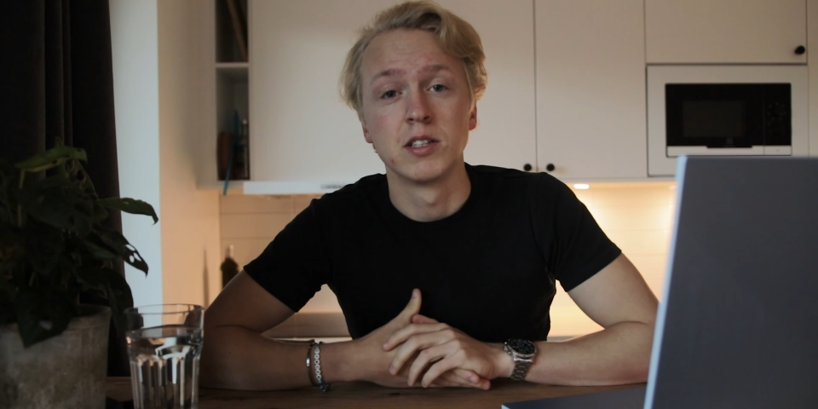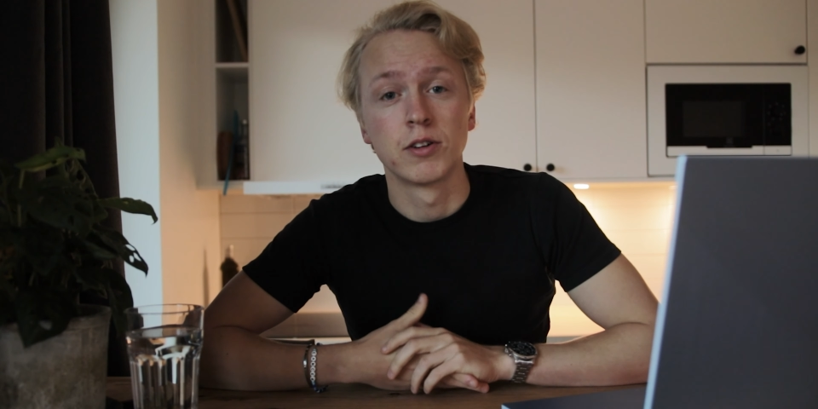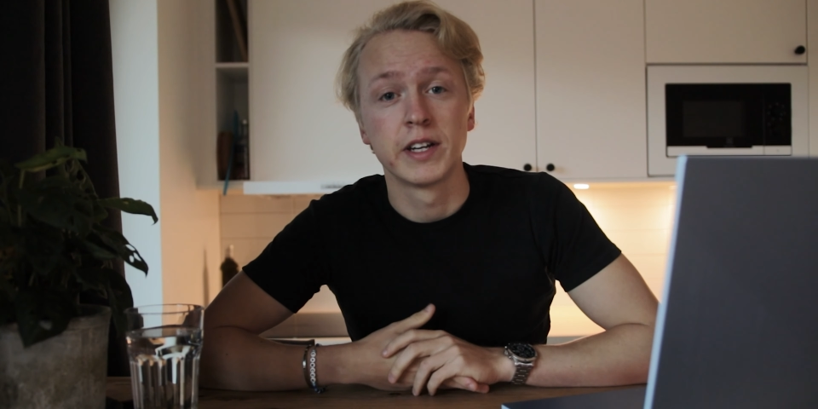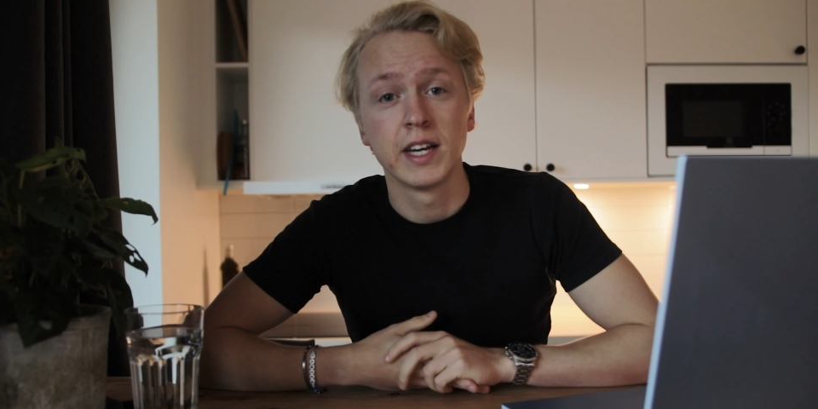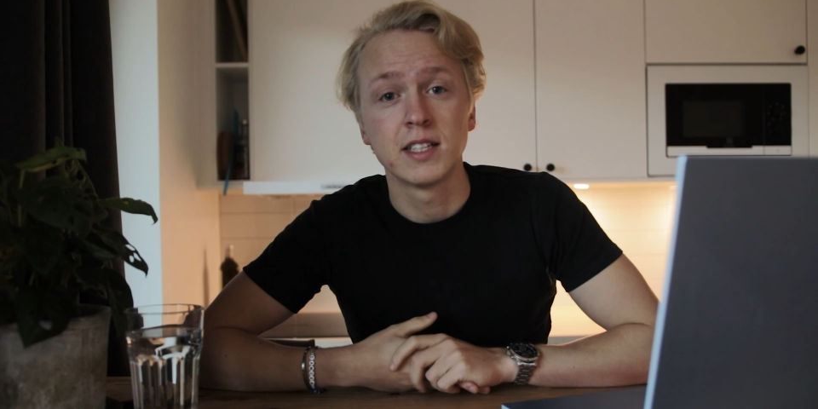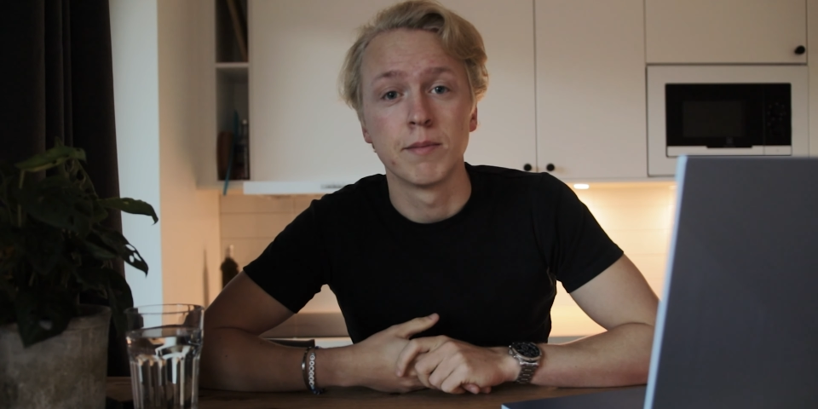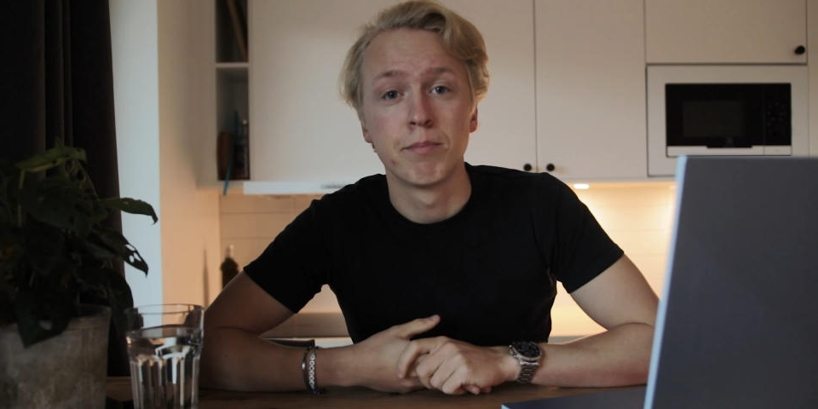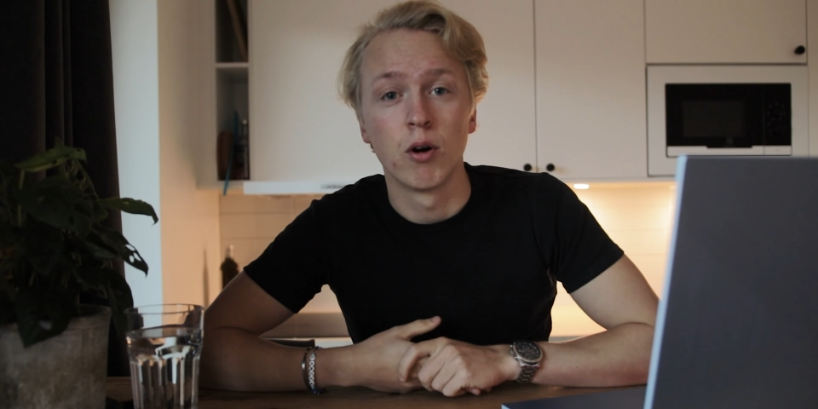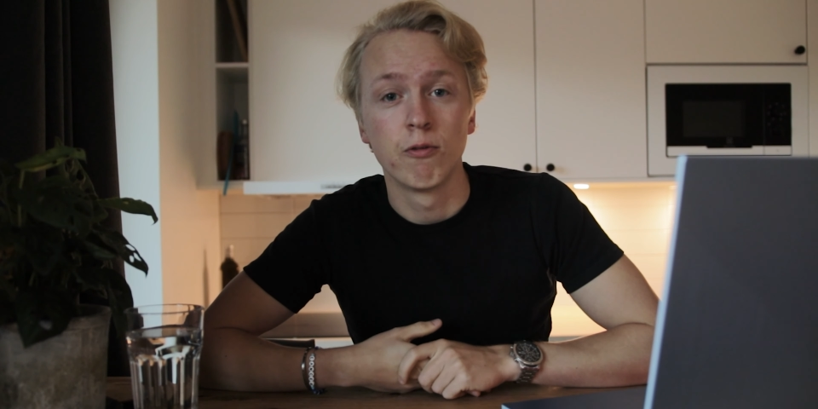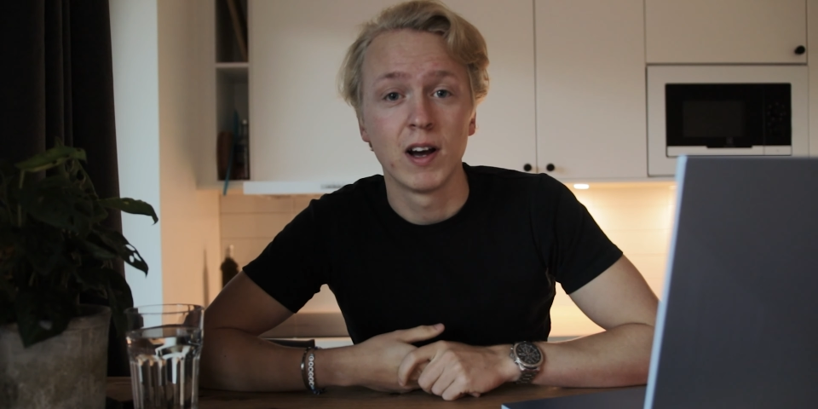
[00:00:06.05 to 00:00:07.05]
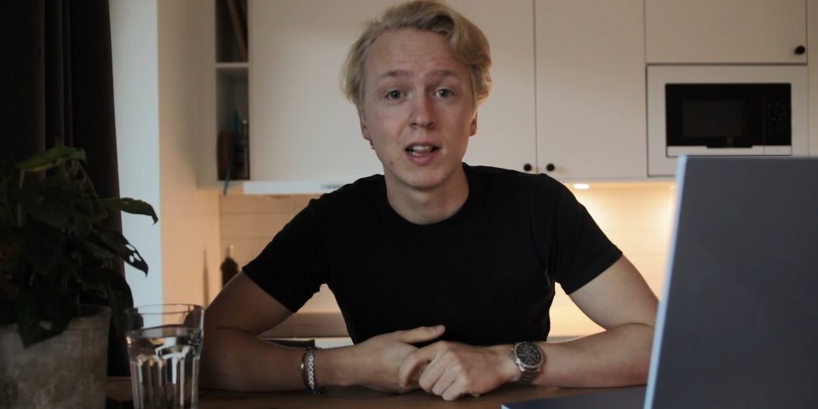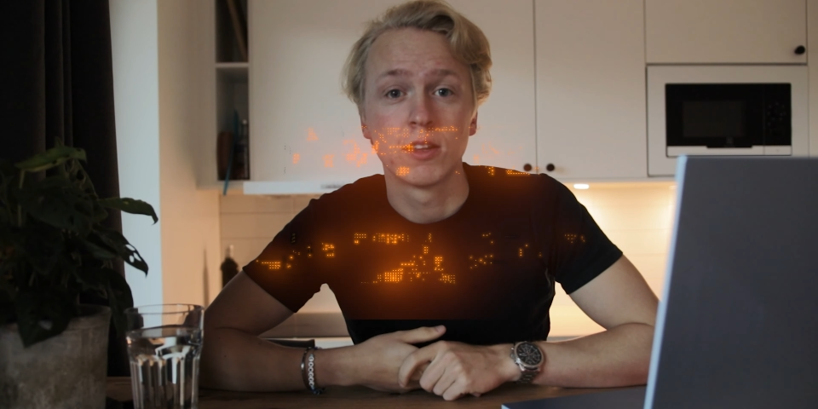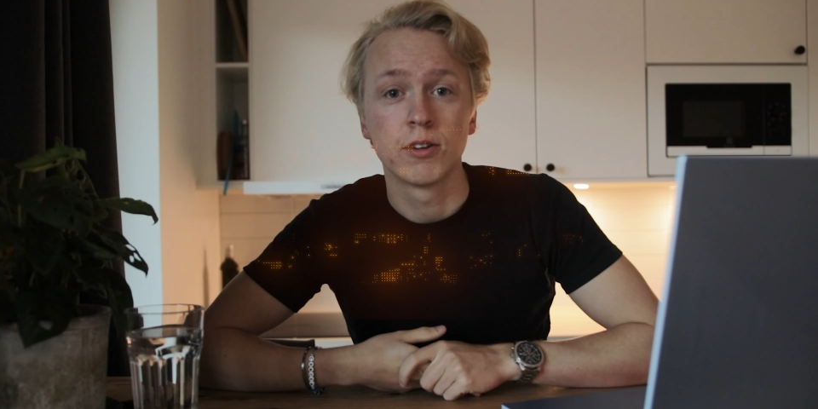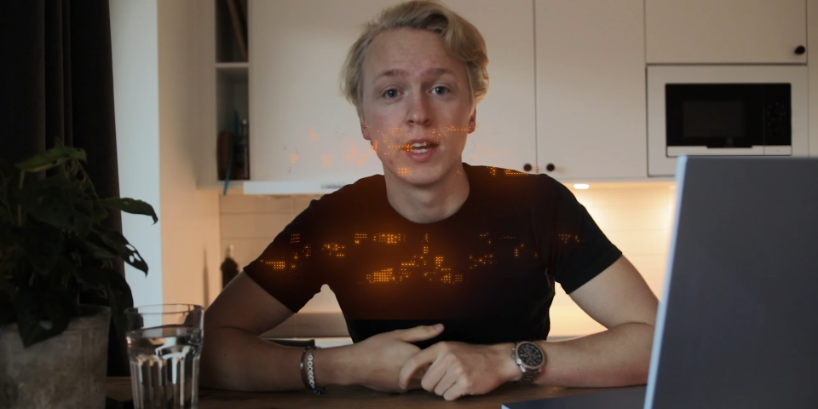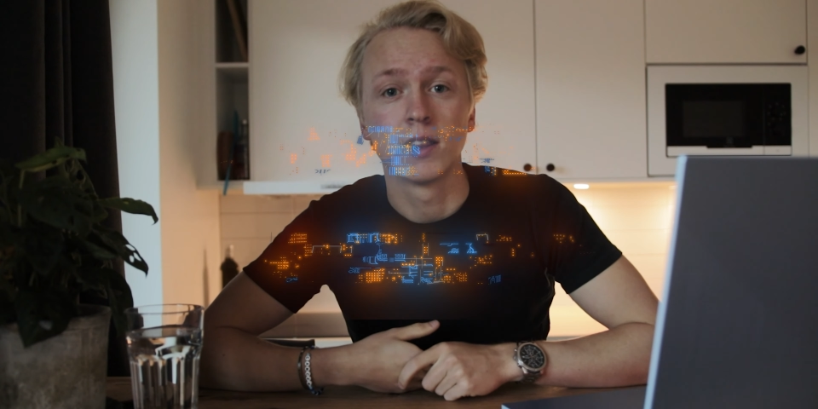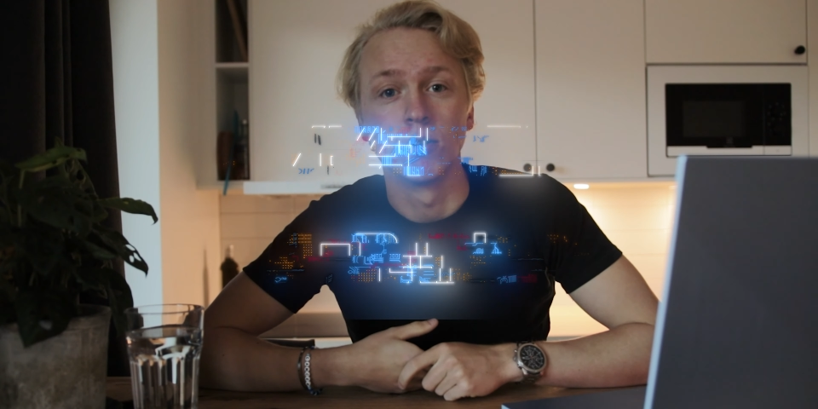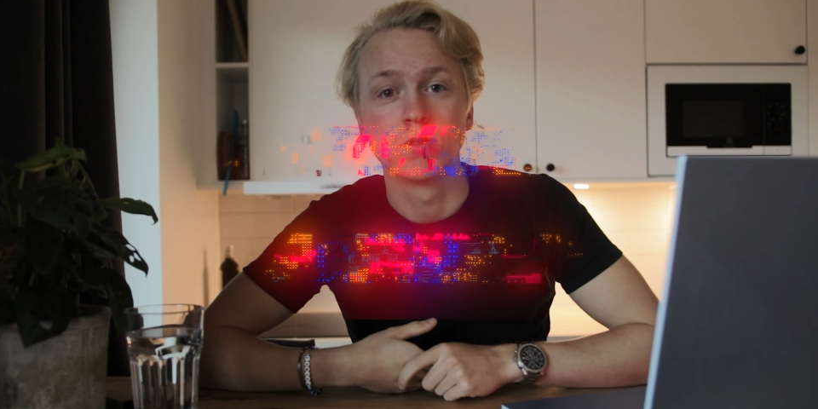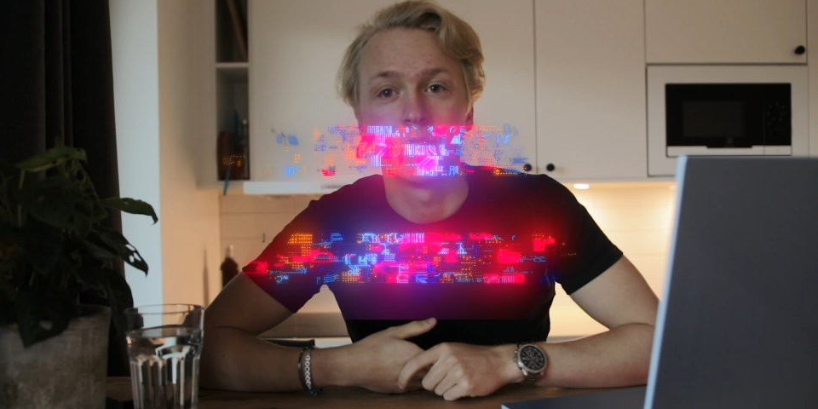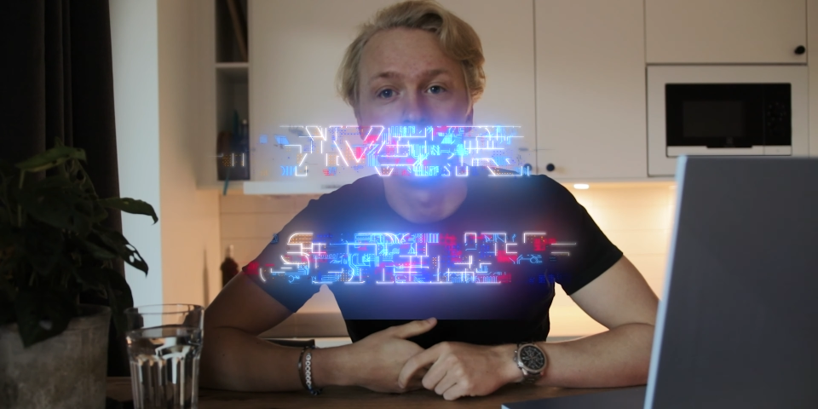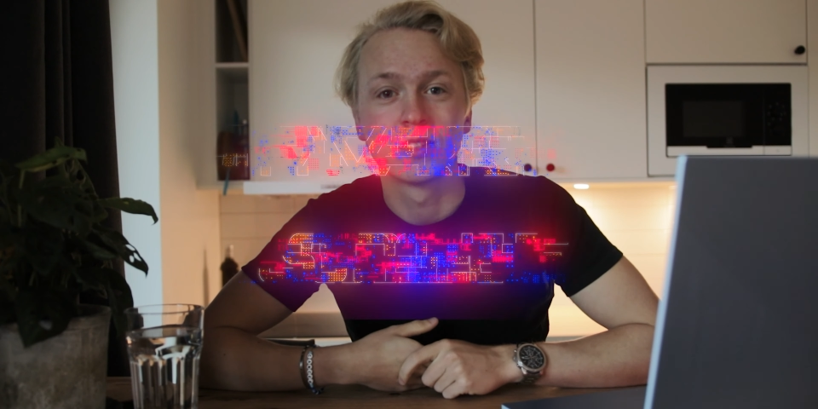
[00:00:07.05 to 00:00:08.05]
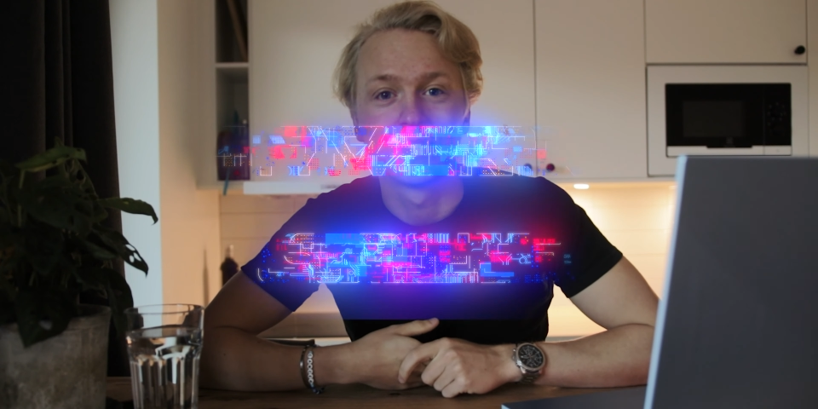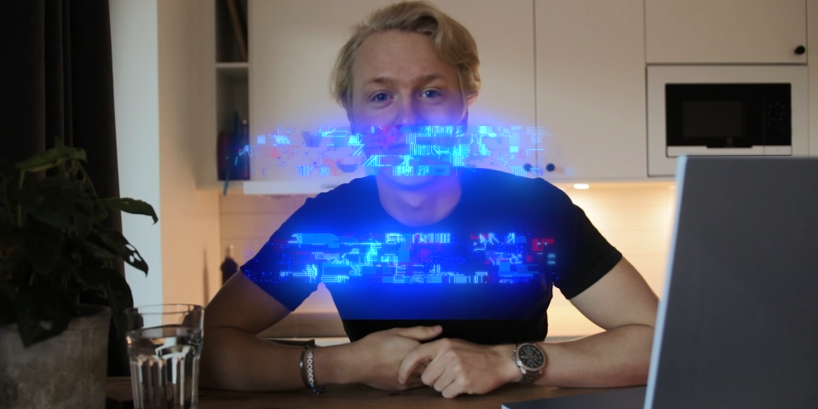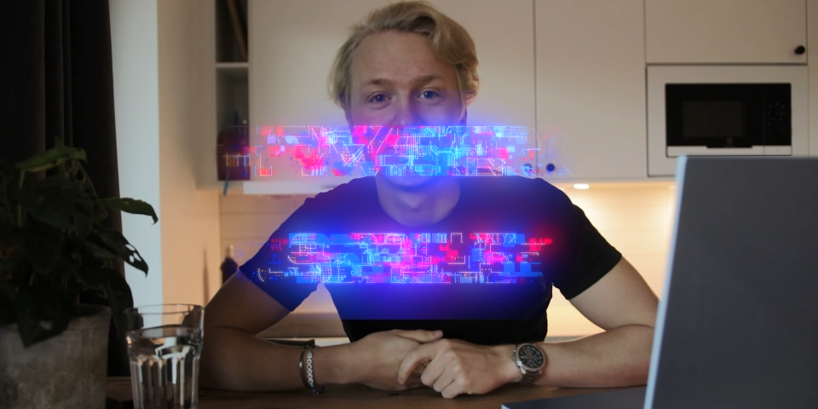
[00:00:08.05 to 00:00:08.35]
your gigs and profile to get those first.